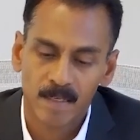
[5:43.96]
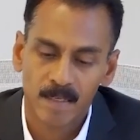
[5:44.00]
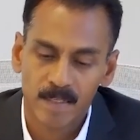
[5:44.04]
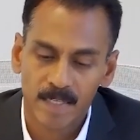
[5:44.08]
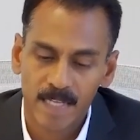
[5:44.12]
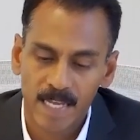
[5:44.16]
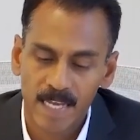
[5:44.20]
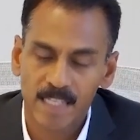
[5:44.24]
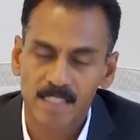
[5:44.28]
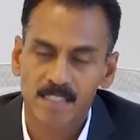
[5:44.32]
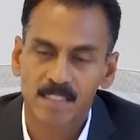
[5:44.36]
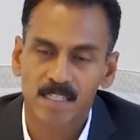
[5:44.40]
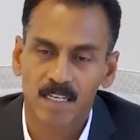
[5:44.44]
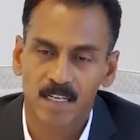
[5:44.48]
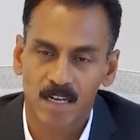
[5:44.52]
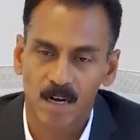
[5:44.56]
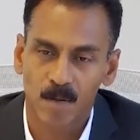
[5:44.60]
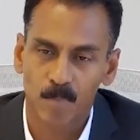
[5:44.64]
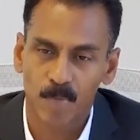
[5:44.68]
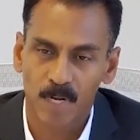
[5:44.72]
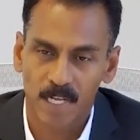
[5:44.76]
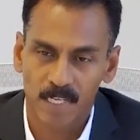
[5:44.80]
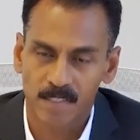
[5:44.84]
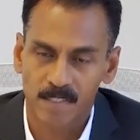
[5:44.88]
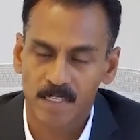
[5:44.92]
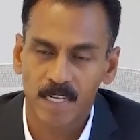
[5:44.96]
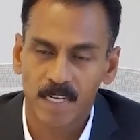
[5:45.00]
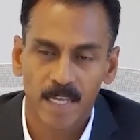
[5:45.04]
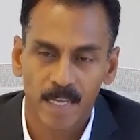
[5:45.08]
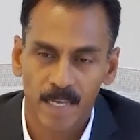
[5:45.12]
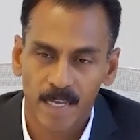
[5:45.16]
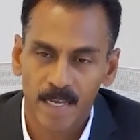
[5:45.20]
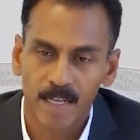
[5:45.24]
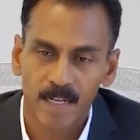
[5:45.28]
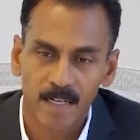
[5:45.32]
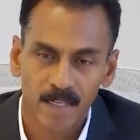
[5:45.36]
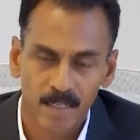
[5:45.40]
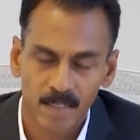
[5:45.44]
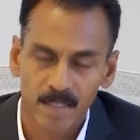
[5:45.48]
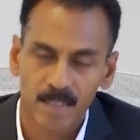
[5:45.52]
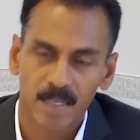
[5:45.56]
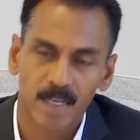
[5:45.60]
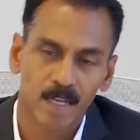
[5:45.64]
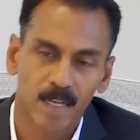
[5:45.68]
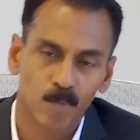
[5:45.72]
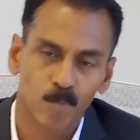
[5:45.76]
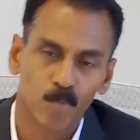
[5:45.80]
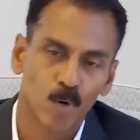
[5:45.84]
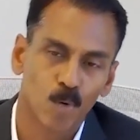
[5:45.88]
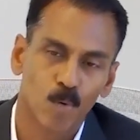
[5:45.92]
takes the complexity in
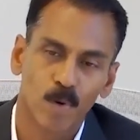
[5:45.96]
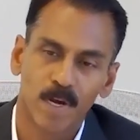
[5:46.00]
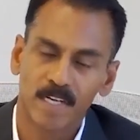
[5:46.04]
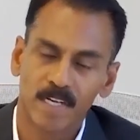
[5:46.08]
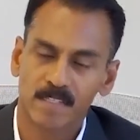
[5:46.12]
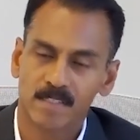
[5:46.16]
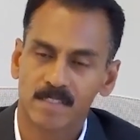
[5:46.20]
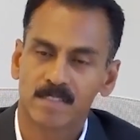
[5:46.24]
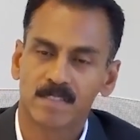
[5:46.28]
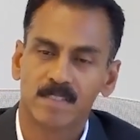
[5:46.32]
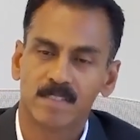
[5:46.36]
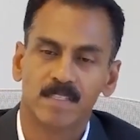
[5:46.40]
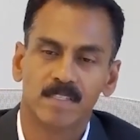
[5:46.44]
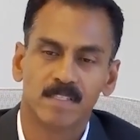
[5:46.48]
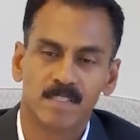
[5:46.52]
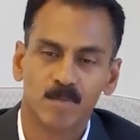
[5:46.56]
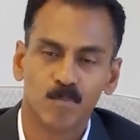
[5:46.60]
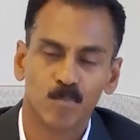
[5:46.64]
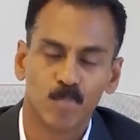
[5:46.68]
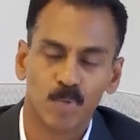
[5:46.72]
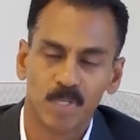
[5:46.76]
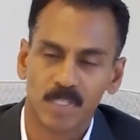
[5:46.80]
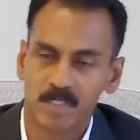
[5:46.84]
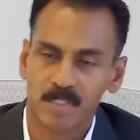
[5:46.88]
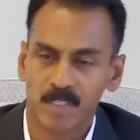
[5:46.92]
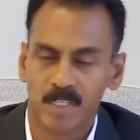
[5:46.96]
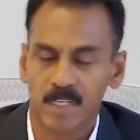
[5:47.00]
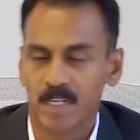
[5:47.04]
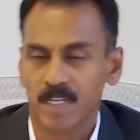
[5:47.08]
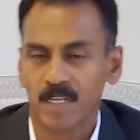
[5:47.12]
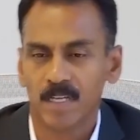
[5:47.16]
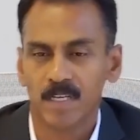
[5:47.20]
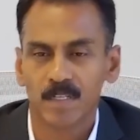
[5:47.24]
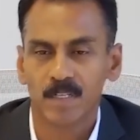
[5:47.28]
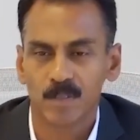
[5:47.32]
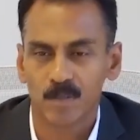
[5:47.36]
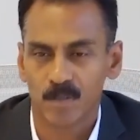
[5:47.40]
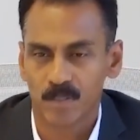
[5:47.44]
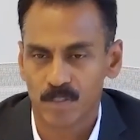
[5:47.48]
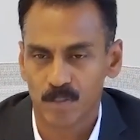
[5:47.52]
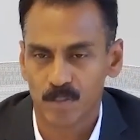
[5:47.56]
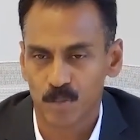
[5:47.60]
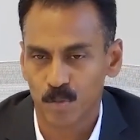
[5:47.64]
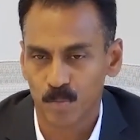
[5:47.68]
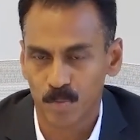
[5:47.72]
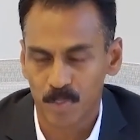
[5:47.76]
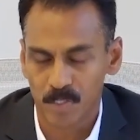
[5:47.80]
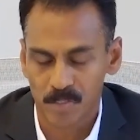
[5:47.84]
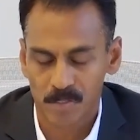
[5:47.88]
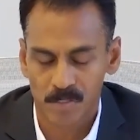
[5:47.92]
and provides the simplicity to
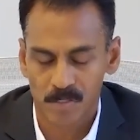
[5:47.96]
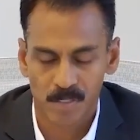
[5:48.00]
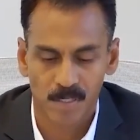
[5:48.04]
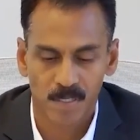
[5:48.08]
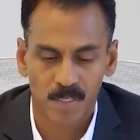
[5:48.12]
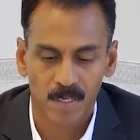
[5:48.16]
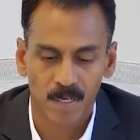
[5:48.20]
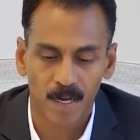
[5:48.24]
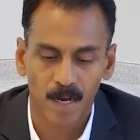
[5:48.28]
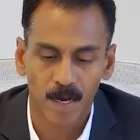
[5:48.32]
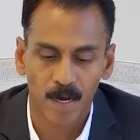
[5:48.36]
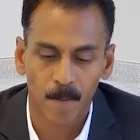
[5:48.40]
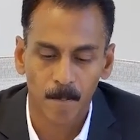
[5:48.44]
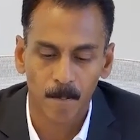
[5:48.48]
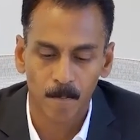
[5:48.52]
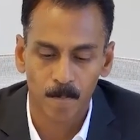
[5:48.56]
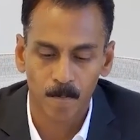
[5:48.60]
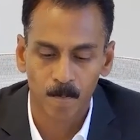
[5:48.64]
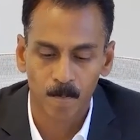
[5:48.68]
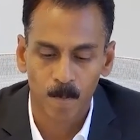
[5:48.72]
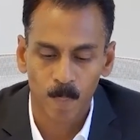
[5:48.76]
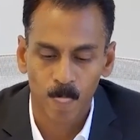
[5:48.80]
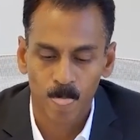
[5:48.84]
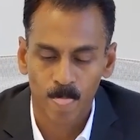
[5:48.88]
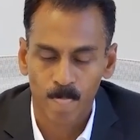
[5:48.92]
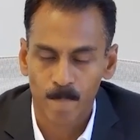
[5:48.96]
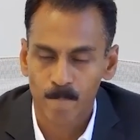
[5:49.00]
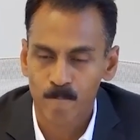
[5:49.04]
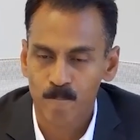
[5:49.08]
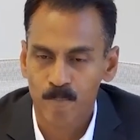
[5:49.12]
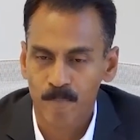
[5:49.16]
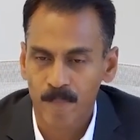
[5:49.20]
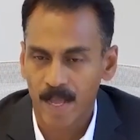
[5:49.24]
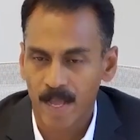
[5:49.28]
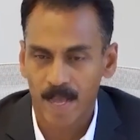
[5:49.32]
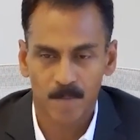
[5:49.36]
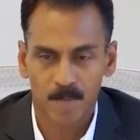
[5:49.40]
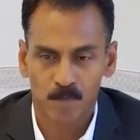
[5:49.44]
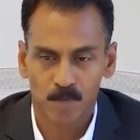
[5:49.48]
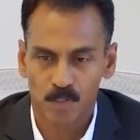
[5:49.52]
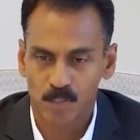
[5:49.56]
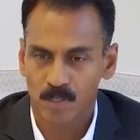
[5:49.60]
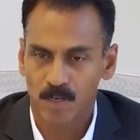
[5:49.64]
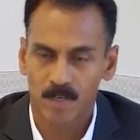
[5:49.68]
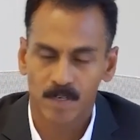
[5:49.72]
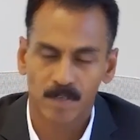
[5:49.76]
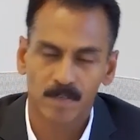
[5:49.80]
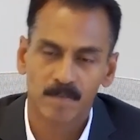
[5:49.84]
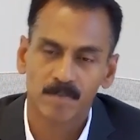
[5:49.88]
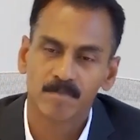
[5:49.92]
consumers.
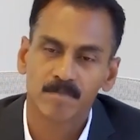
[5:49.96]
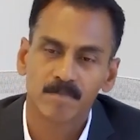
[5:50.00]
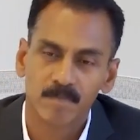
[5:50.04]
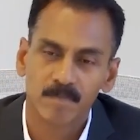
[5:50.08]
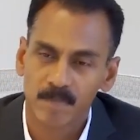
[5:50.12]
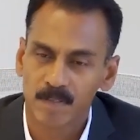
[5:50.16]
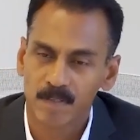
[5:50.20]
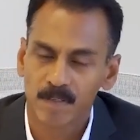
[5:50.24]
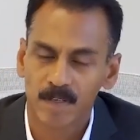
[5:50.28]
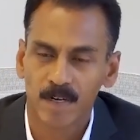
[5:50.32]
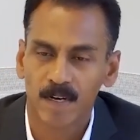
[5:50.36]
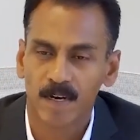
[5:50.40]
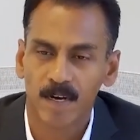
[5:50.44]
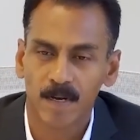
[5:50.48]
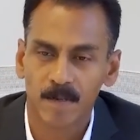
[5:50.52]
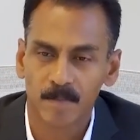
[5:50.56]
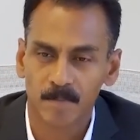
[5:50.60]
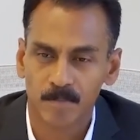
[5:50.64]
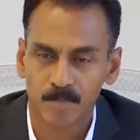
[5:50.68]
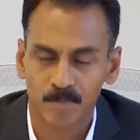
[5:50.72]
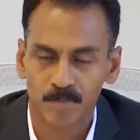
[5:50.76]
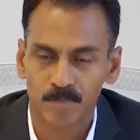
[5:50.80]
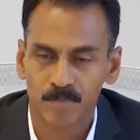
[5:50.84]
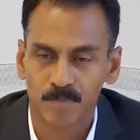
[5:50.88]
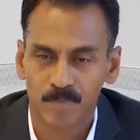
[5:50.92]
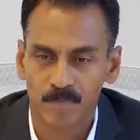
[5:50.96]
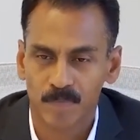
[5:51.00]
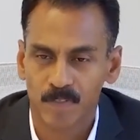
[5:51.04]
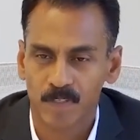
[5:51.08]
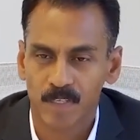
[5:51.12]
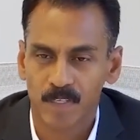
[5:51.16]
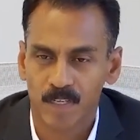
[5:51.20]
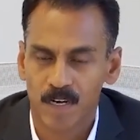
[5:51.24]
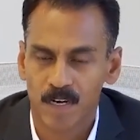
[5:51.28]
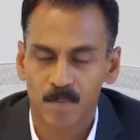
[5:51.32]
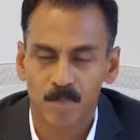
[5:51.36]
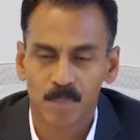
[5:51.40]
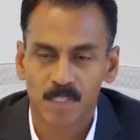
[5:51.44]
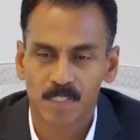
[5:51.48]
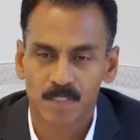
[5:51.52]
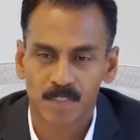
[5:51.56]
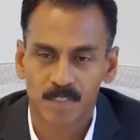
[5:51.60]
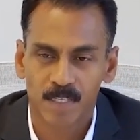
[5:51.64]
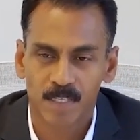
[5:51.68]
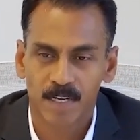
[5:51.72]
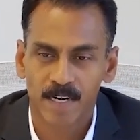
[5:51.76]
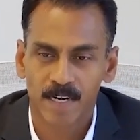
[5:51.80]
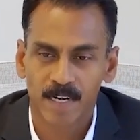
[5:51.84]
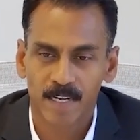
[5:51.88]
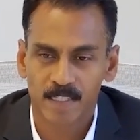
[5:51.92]
Amazon e-commerce
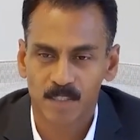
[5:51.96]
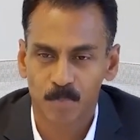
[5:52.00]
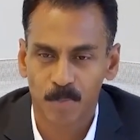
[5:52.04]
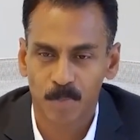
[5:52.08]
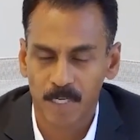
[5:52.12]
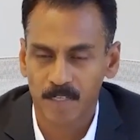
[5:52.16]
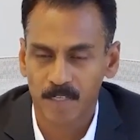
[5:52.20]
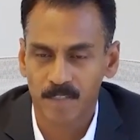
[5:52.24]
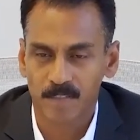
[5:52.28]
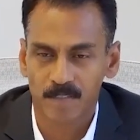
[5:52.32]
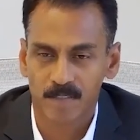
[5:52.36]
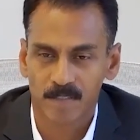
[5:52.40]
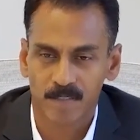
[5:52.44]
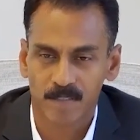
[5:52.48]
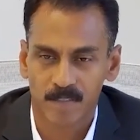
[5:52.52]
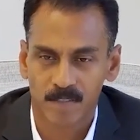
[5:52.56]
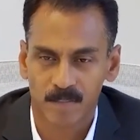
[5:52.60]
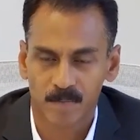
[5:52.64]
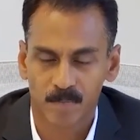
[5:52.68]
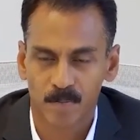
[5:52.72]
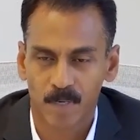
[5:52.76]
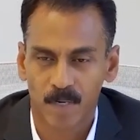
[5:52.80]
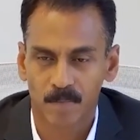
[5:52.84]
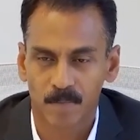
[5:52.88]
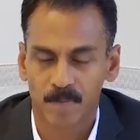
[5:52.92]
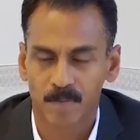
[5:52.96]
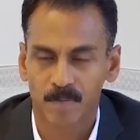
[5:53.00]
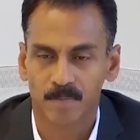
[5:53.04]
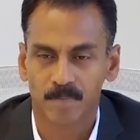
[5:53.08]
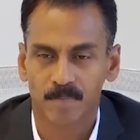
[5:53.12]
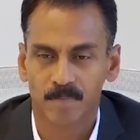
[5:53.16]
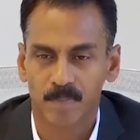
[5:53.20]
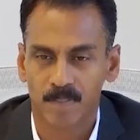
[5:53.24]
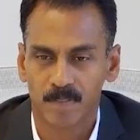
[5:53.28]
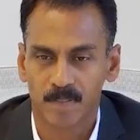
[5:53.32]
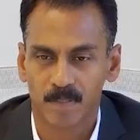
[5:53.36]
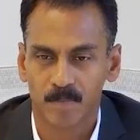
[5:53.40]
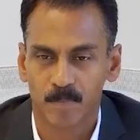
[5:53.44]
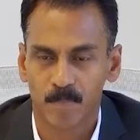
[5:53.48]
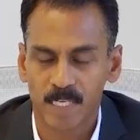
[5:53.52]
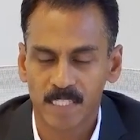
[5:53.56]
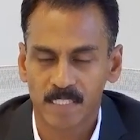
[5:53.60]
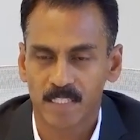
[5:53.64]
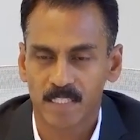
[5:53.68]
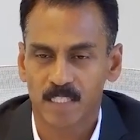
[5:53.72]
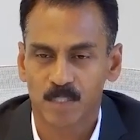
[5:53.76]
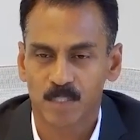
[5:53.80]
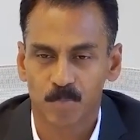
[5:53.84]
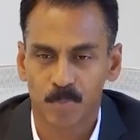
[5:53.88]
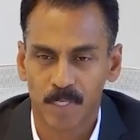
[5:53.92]
is a great experience. It's probably the
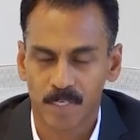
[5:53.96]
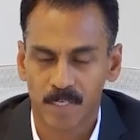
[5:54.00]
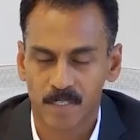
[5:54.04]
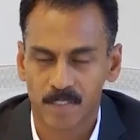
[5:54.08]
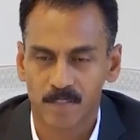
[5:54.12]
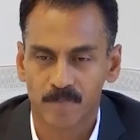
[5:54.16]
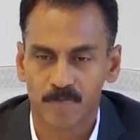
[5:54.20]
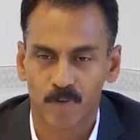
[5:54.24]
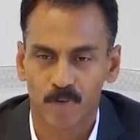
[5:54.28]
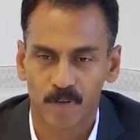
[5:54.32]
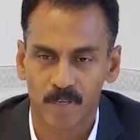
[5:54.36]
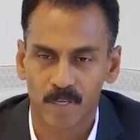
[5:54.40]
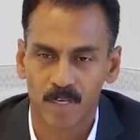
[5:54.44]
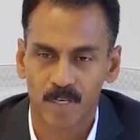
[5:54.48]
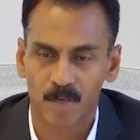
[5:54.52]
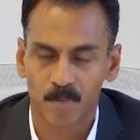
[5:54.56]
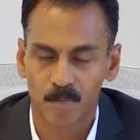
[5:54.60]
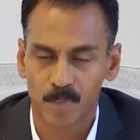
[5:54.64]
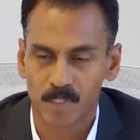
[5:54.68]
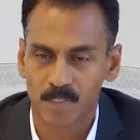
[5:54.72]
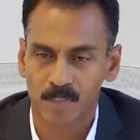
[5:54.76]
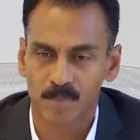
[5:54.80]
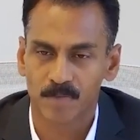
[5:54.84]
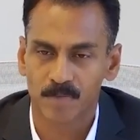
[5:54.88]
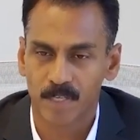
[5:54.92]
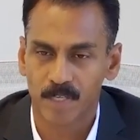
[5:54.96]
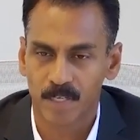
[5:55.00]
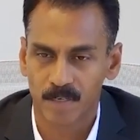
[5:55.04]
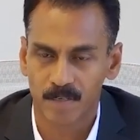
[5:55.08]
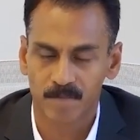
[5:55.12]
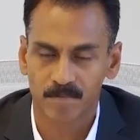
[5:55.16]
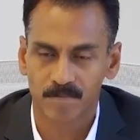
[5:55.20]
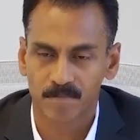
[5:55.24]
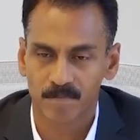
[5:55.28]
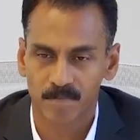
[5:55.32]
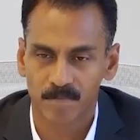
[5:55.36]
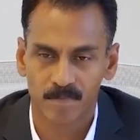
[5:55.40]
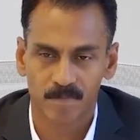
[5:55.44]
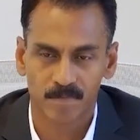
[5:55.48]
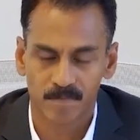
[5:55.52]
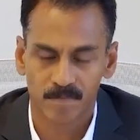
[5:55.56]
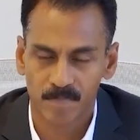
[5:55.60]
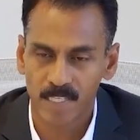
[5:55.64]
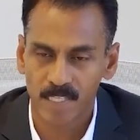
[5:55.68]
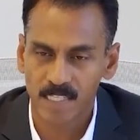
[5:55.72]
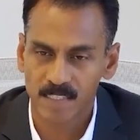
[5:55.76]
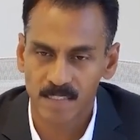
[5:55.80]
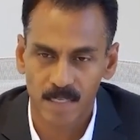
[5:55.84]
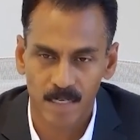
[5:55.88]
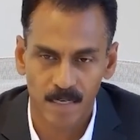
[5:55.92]
best experience for e-commerce, where
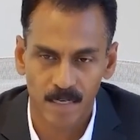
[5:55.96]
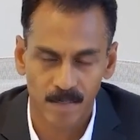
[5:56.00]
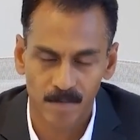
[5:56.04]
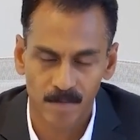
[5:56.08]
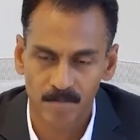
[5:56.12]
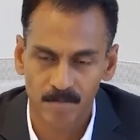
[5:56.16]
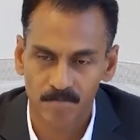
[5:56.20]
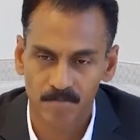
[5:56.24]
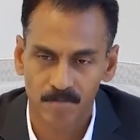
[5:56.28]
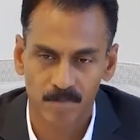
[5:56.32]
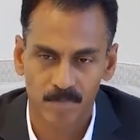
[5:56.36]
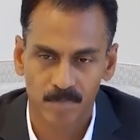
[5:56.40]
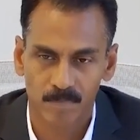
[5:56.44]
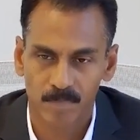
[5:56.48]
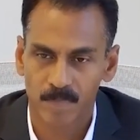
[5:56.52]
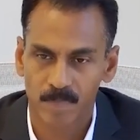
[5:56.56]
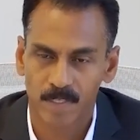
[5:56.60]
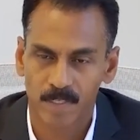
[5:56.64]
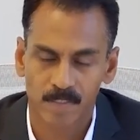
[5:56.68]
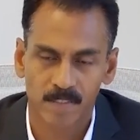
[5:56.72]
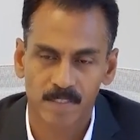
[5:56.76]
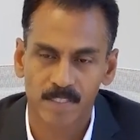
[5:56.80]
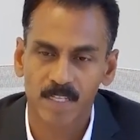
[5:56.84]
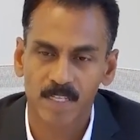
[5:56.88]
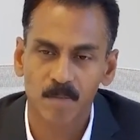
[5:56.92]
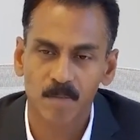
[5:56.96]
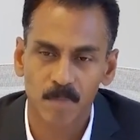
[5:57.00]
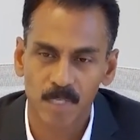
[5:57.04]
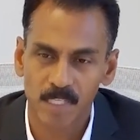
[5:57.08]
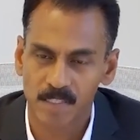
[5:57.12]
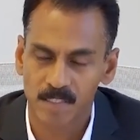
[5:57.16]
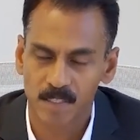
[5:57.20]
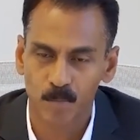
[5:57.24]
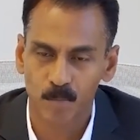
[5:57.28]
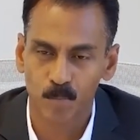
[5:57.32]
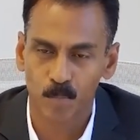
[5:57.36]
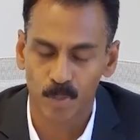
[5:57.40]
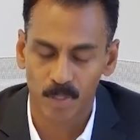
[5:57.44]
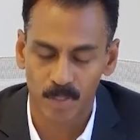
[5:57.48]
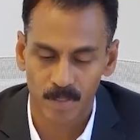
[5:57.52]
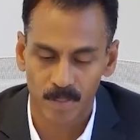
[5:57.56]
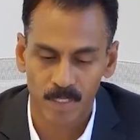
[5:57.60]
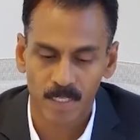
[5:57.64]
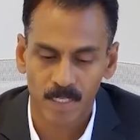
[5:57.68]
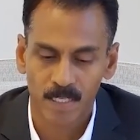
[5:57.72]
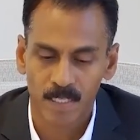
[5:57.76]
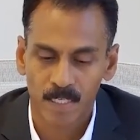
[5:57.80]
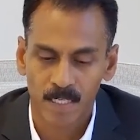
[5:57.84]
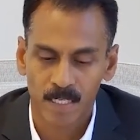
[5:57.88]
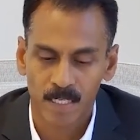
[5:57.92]
things are extremely simple.